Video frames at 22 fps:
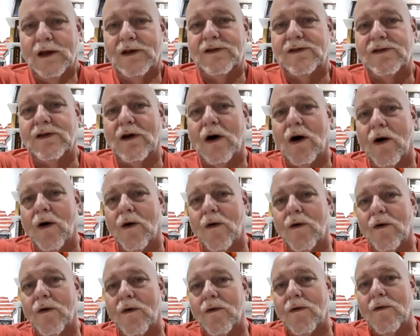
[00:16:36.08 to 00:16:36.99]

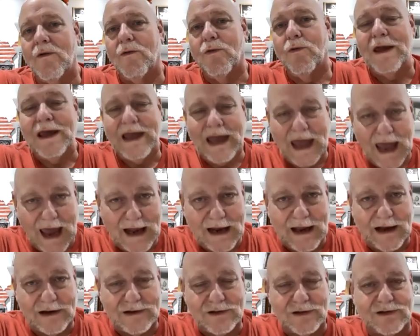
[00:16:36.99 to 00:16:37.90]
So we
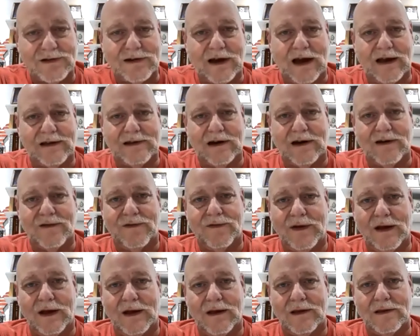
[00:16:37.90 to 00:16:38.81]
can exercise our
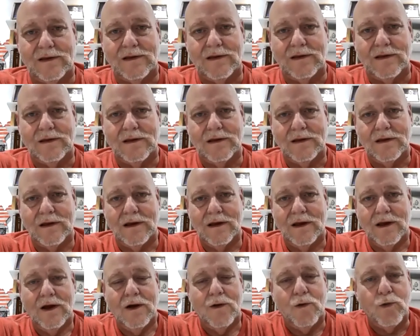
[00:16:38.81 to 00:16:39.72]
faith.
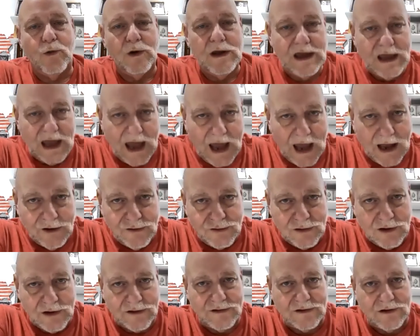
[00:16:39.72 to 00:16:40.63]
We can
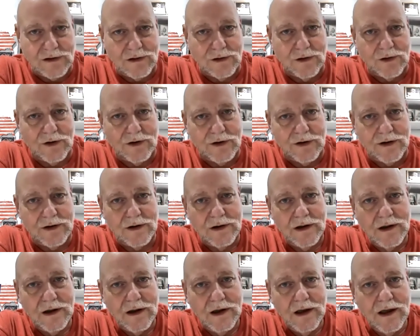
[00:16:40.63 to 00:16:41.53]
trust the Lord.
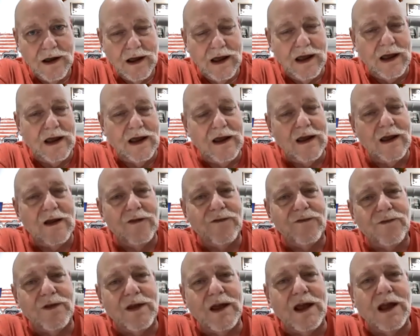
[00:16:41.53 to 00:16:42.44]

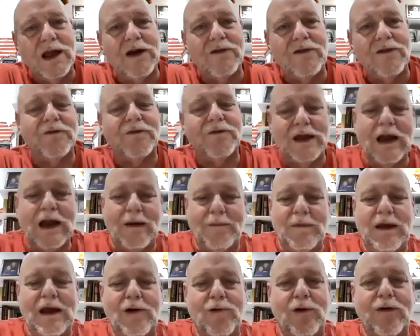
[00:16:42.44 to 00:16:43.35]

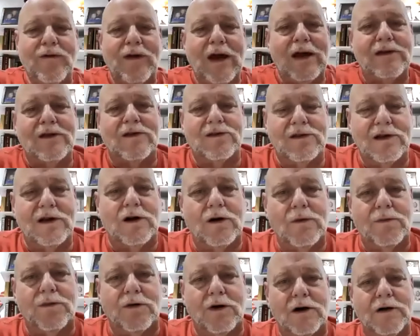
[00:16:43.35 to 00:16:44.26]
Here we've got this
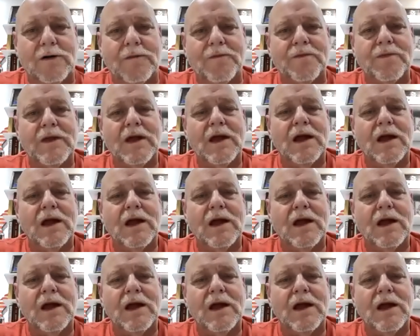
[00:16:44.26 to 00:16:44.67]
narrow book,